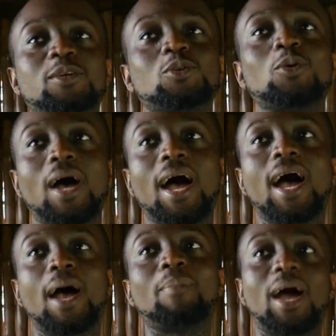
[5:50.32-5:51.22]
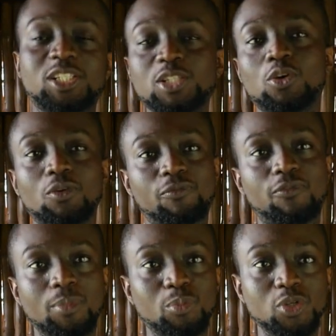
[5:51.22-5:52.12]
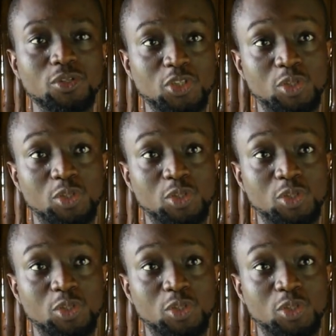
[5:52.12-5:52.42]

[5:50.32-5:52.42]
So I'm actually not from the building industry,